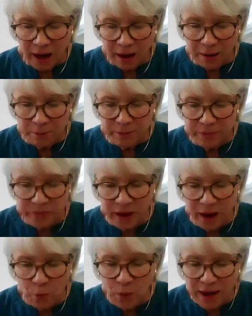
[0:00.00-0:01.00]
uh,
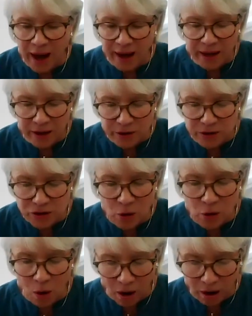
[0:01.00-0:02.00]
what I hear
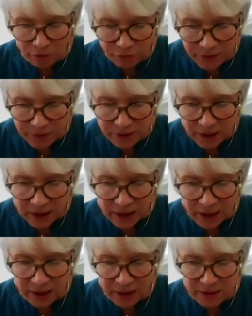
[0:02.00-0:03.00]
so often
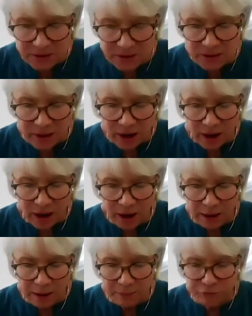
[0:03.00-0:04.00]
is
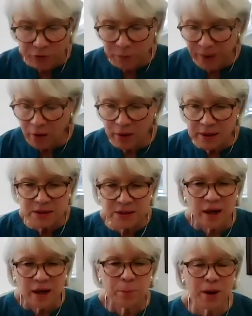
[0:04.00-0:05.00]
uh, from parents,
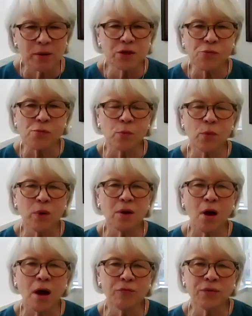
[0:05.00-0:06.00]
parents
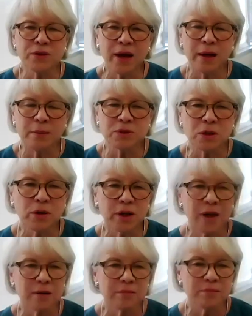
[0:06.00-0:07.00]
will oftentimes
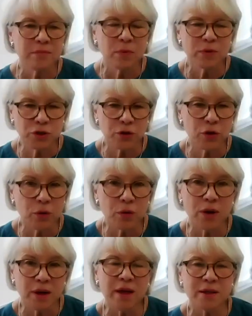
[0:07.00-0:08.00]
look at
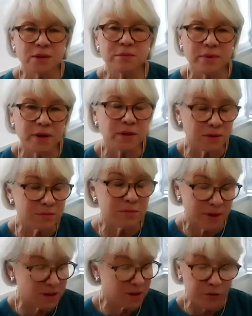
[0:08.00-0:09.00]
security as is,
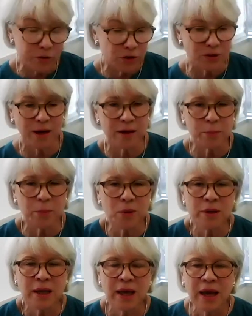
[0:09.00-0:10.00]
is
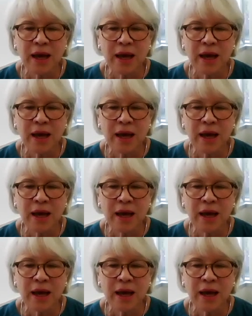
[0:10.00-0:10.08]
understandable.